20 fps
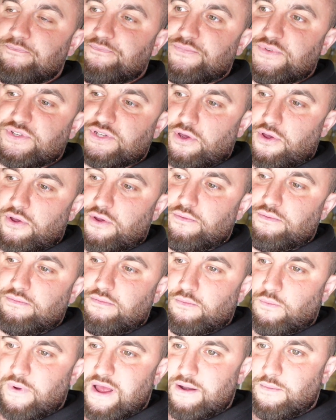So
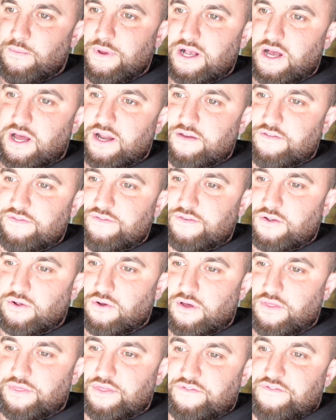when we kind of
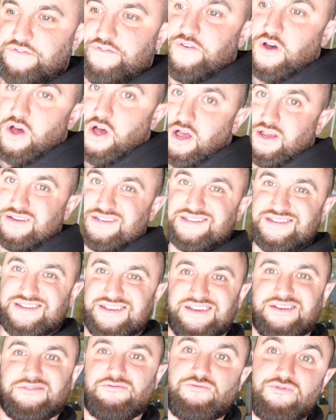got the first
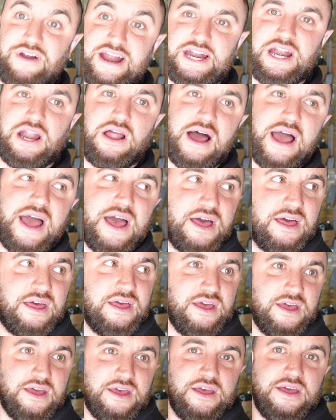red light
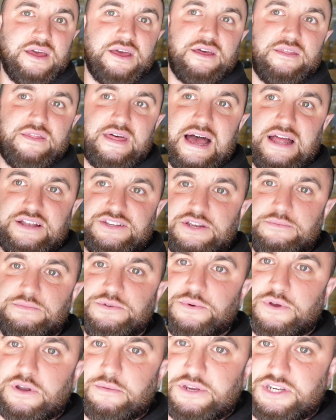that gyms
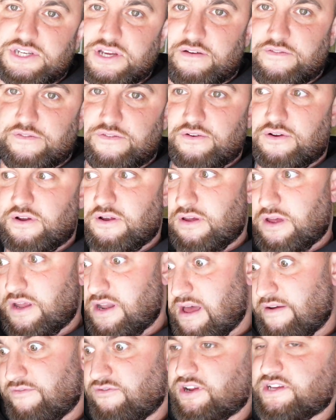were going to be shut for
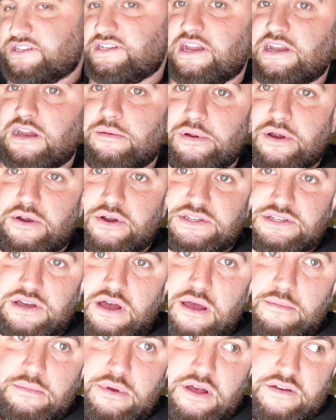another extended period of
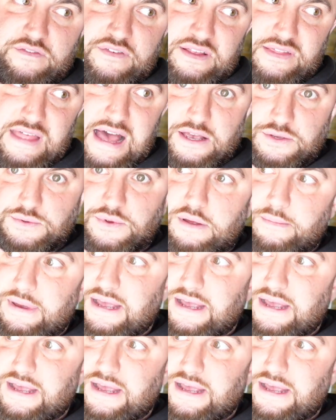time, I think that was when I